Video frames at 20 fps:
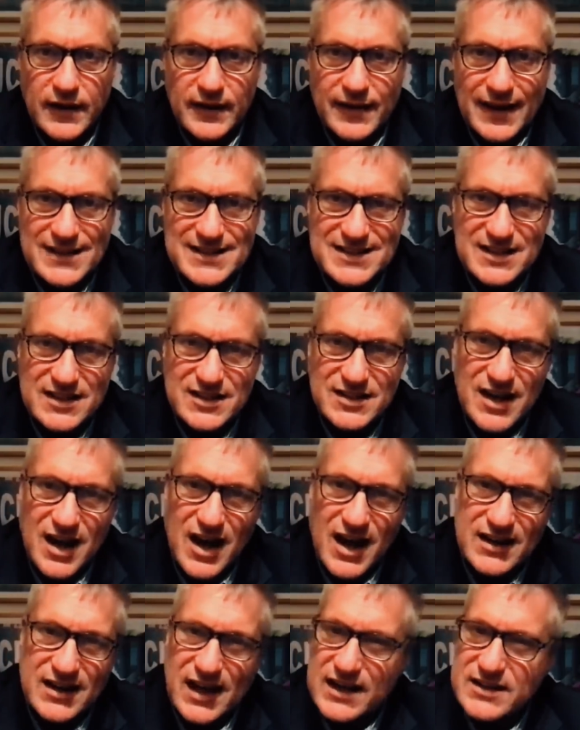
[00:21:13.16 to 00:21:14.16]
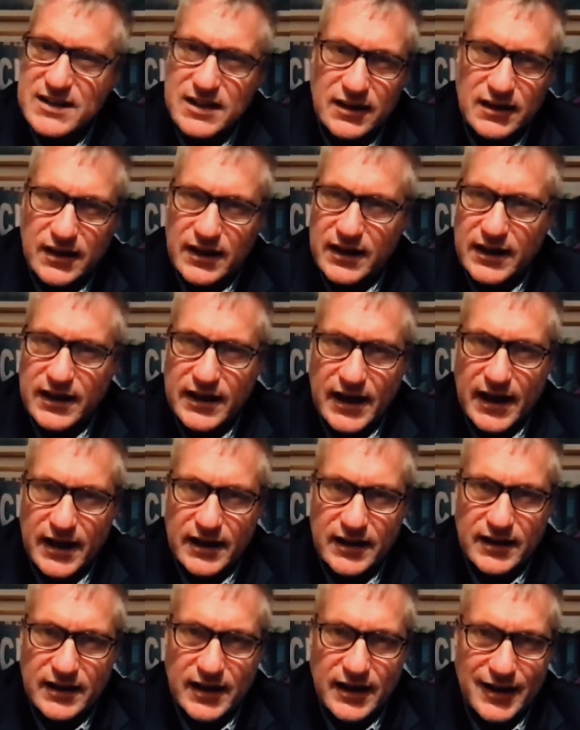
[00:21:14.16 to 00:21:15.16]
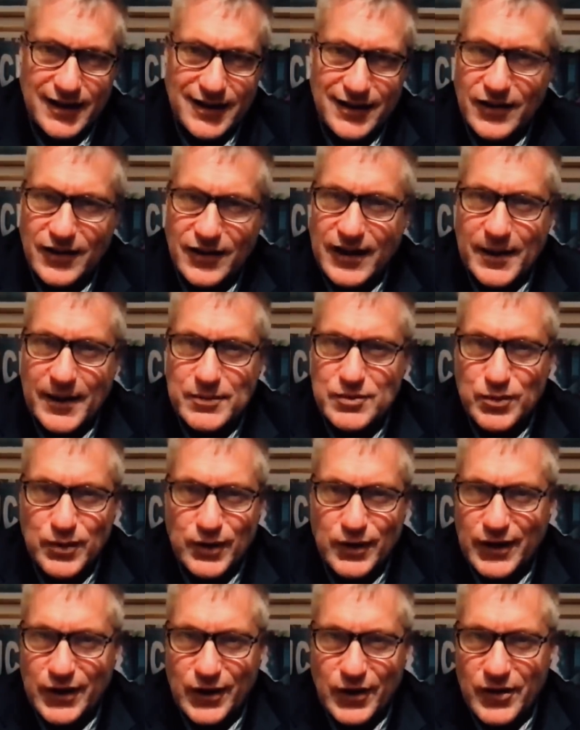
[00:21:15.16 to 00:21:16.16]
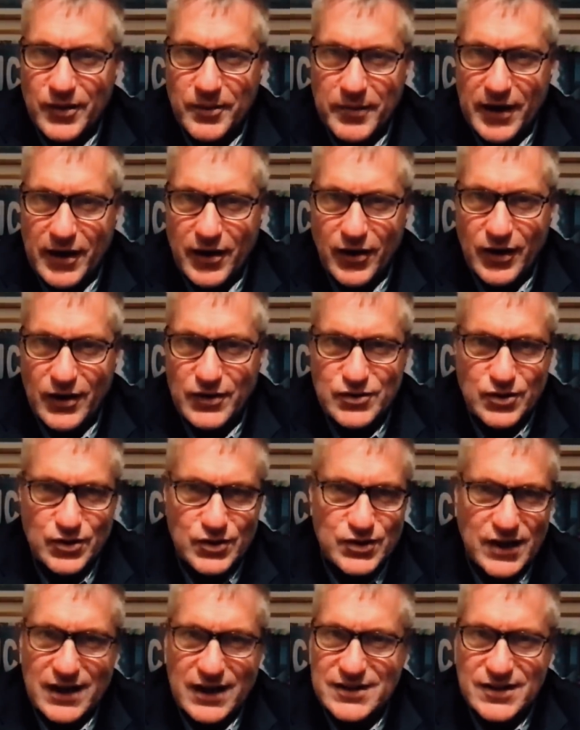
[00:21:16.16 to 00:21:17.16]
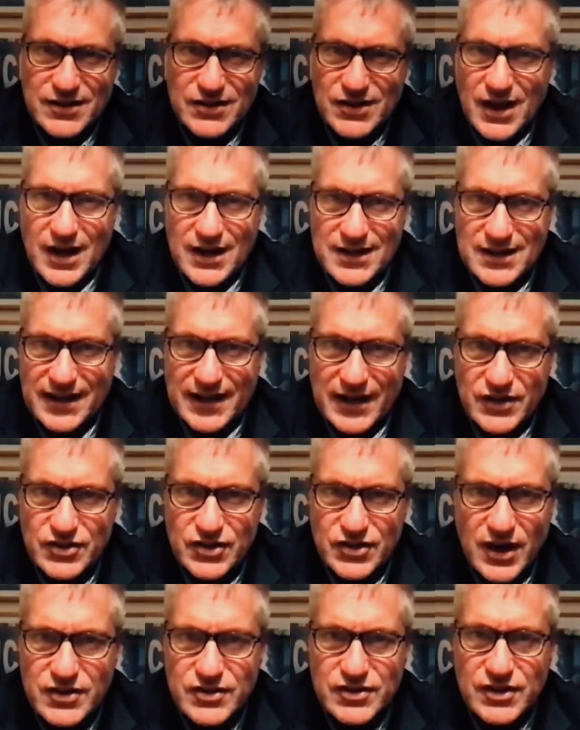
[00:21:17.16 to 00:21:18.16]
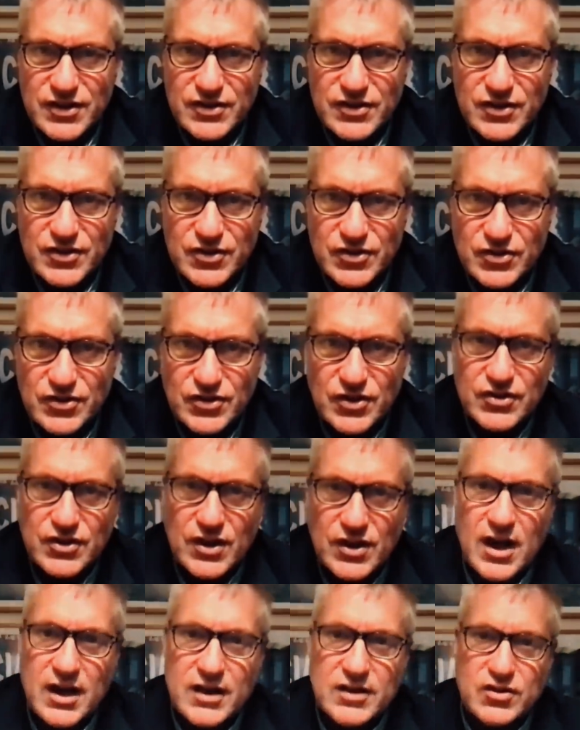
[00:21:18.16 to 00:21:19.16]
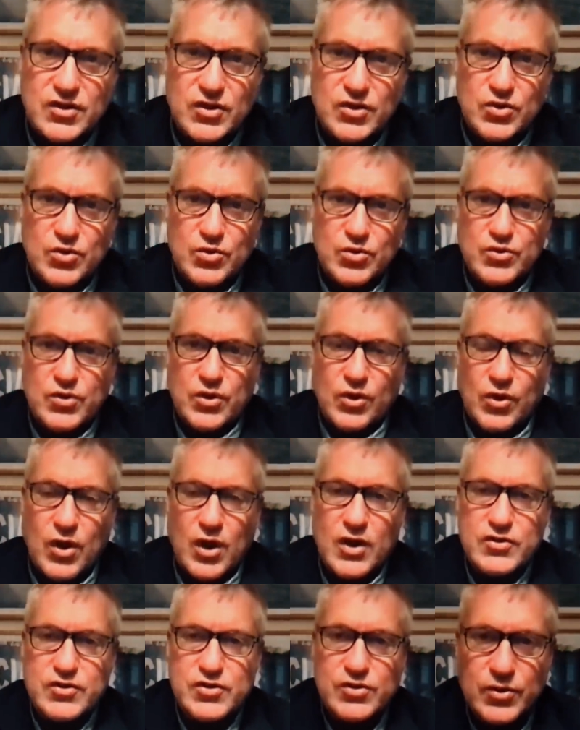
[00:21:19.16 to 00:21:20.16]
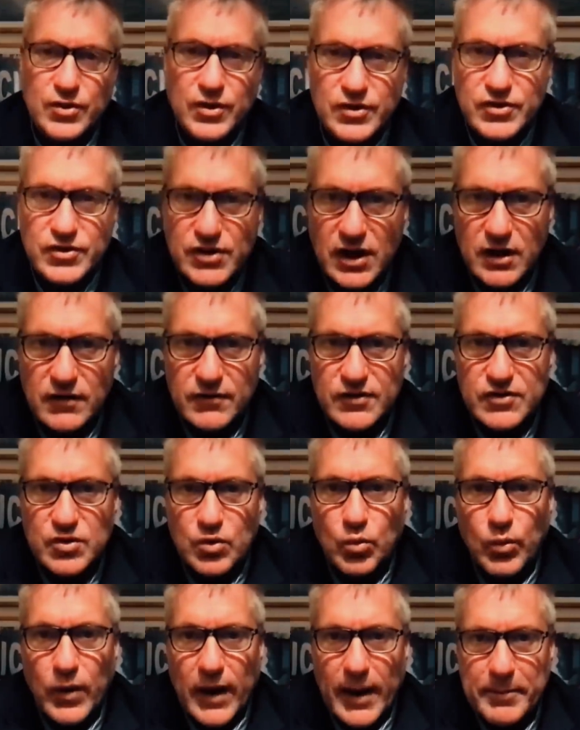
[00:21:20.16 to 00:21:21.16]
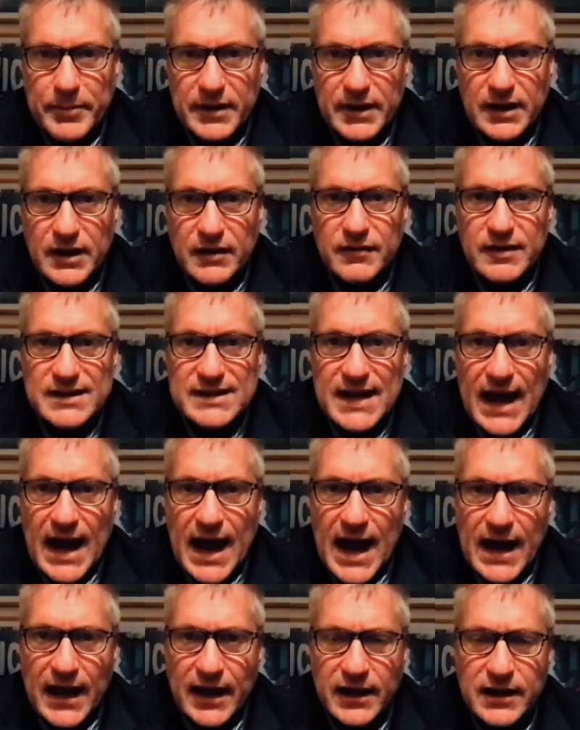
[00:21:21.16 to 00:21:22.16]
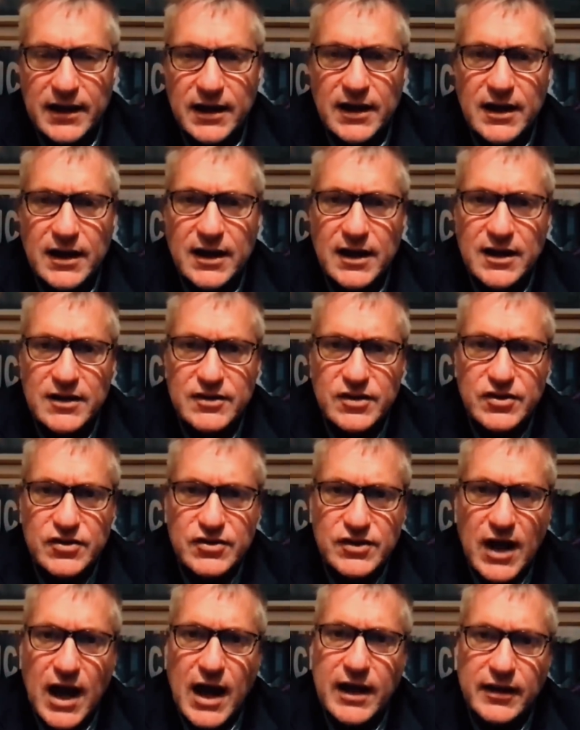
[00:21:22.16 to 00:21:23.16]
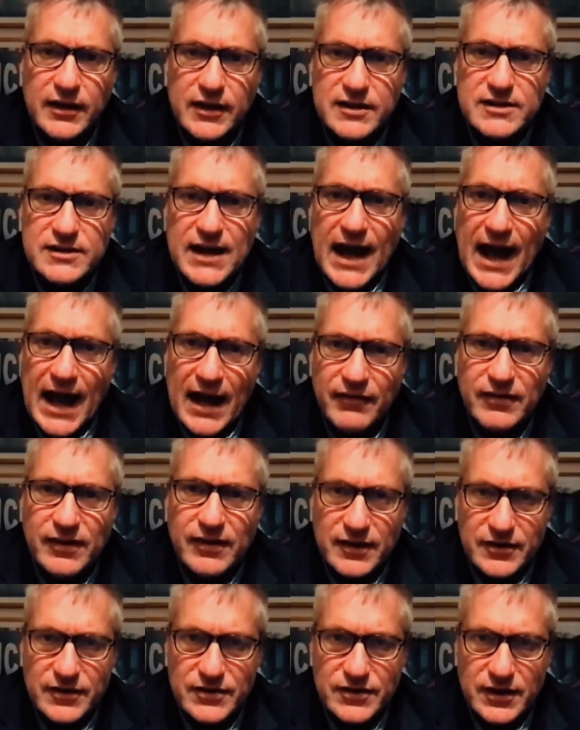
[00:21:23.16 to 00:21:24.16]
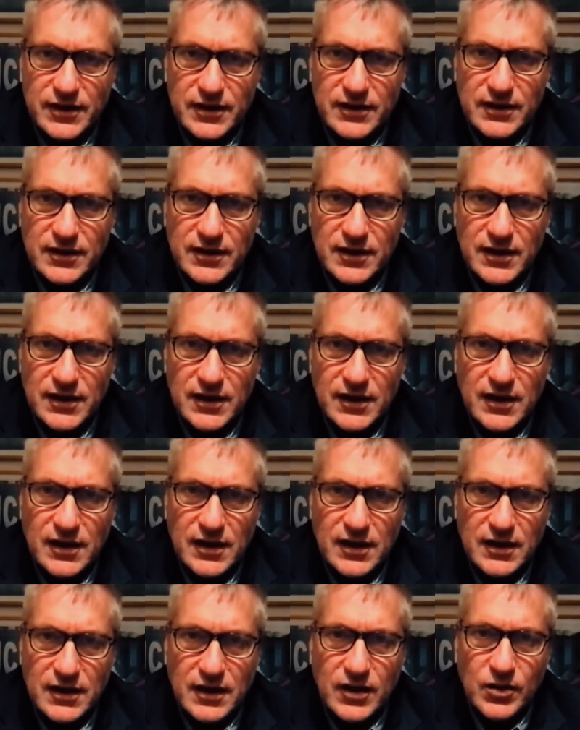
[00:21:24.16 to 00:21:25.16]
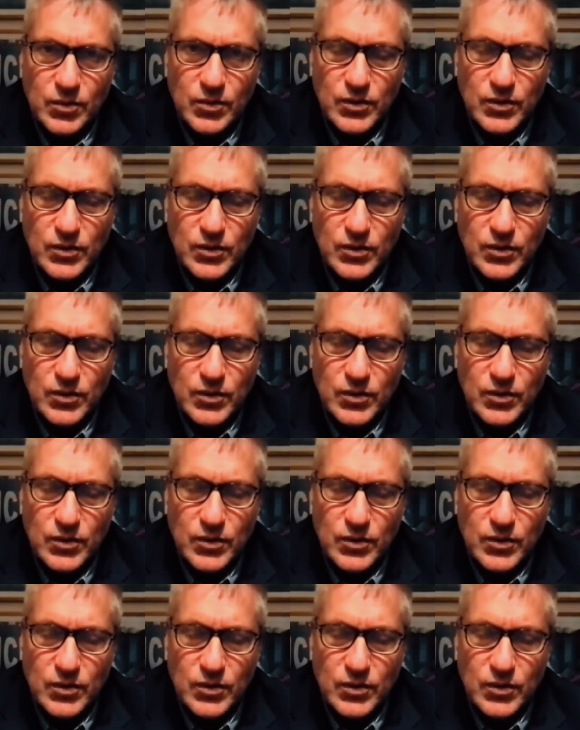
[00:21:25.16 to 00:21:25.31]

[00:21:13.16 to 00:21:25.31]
that's designed not to litigate any claims really on the merits, or it's not designed to get justice. It's designed to use the lawsuit itself as a weapon of attack to silence advocacy. In other